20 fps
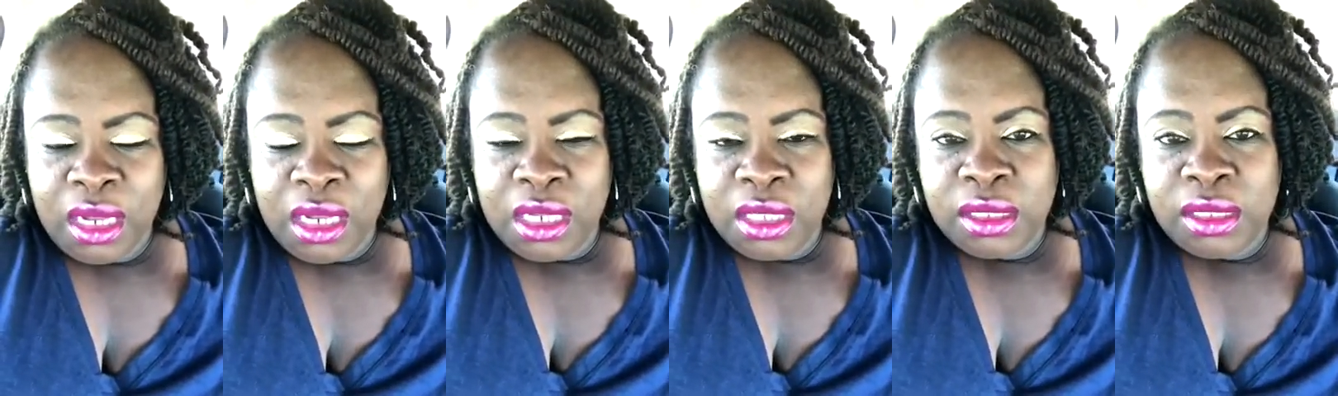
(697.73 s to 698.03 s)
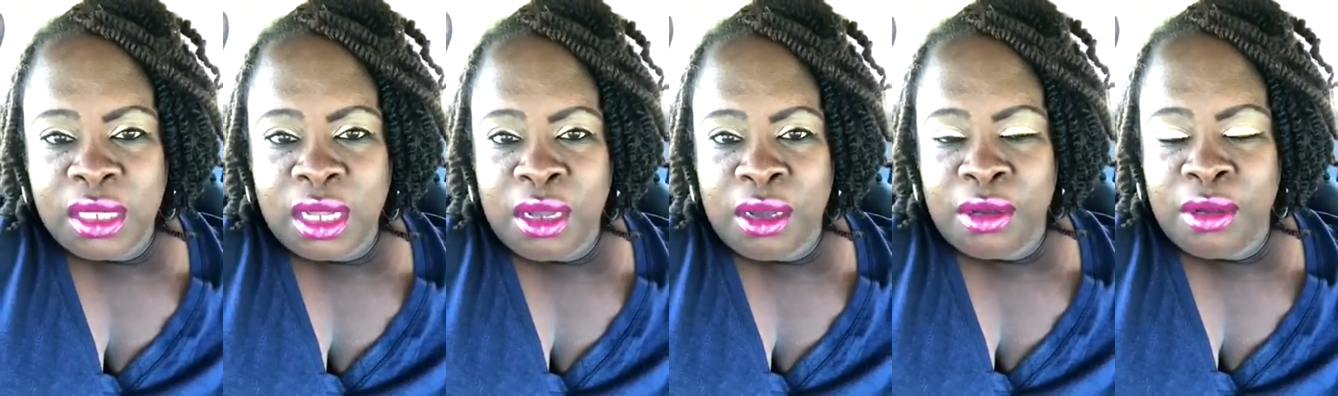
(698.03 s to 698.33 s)

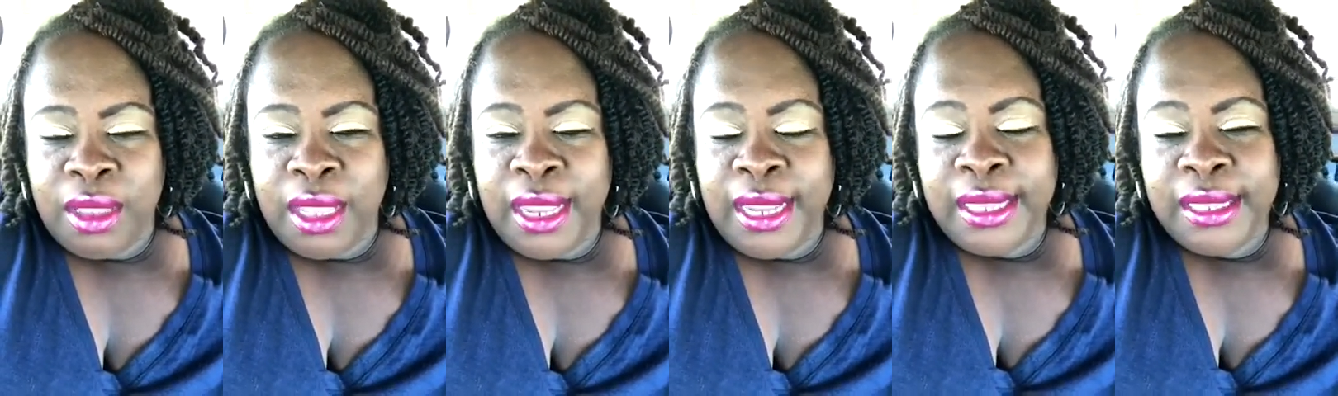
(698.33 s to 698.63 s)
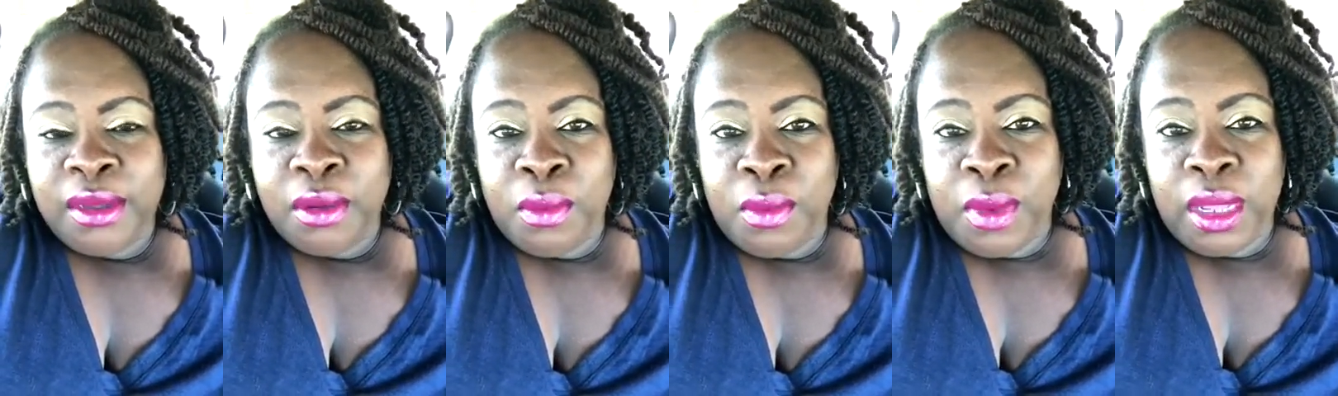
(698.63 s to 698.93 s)
So,
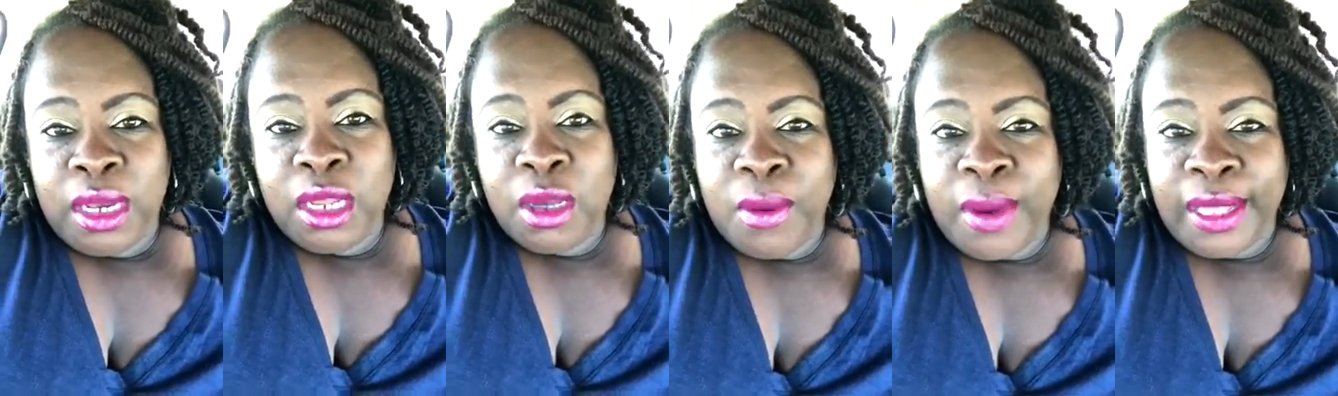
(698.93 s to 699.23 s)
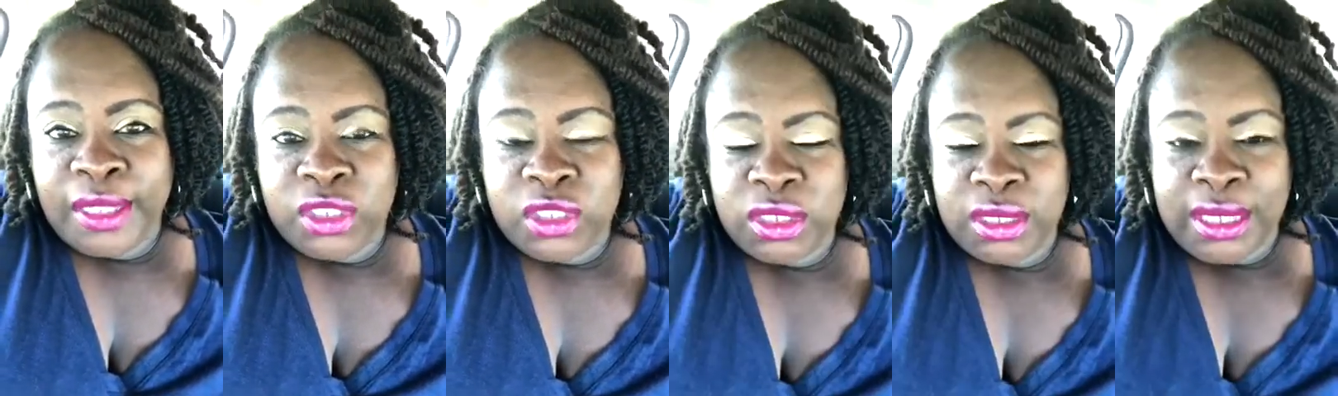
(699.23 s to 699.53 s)
one of the
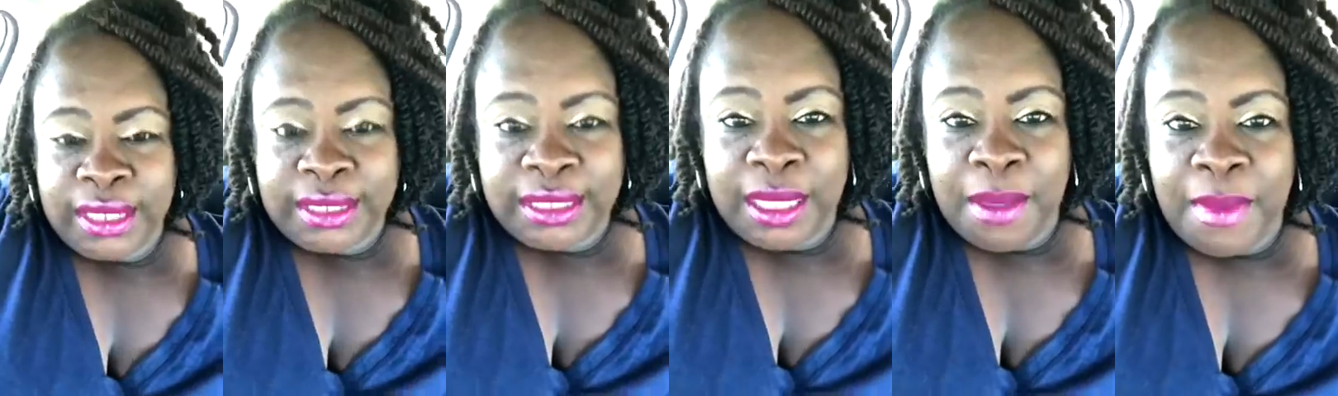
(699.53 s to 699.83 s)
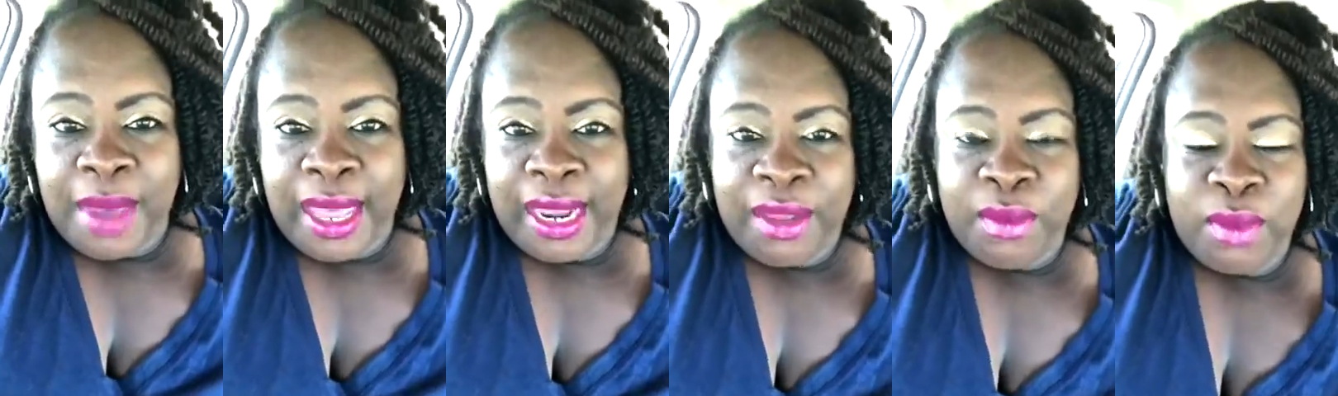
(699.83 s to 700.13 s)
questions that
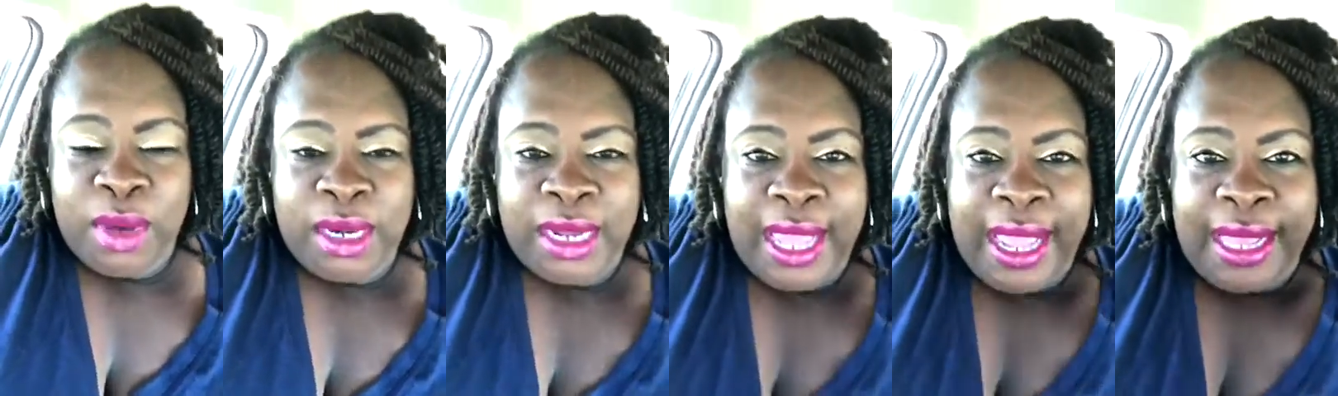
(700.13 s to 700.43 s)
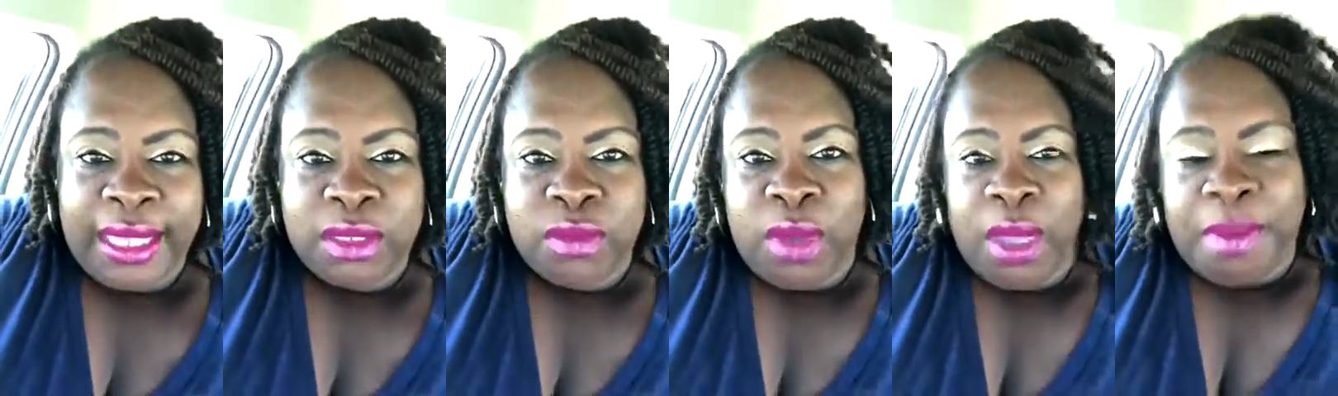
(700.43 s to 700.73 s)
somebody wanted to
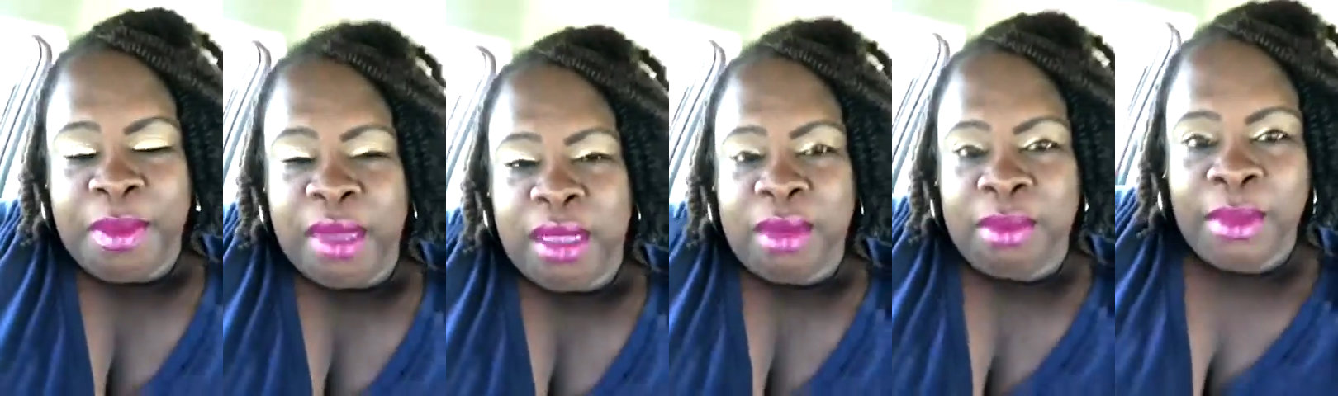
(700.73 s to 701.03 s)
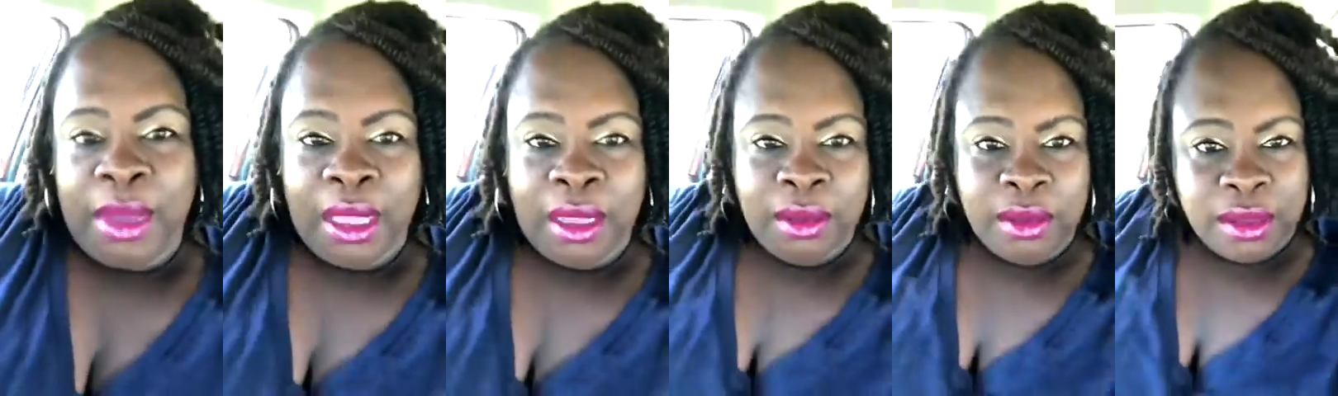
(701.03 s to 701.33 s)
ask, wait a minute,
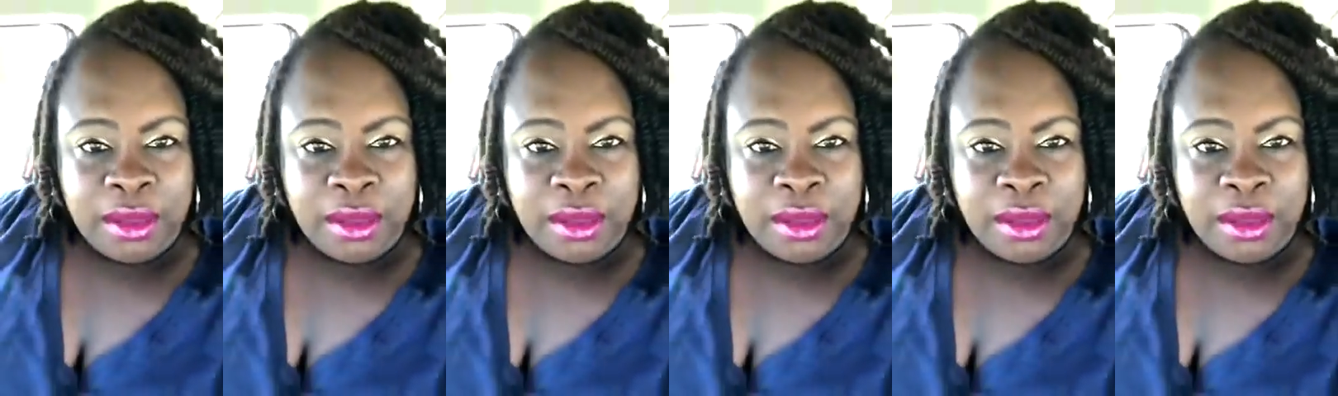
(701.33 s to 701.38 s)
my